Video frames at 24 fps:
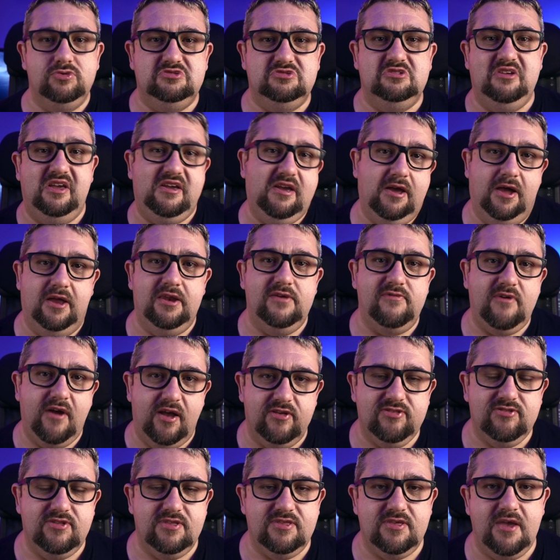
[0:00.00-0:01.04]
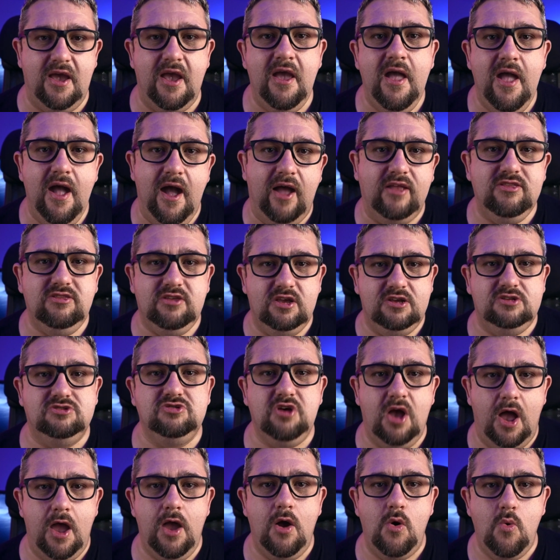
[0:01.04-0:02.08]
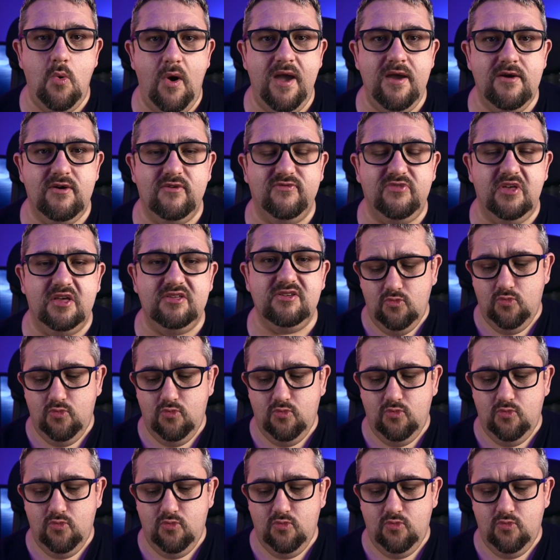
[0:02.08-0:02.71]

he kind of has to say, and DJI are aware of this.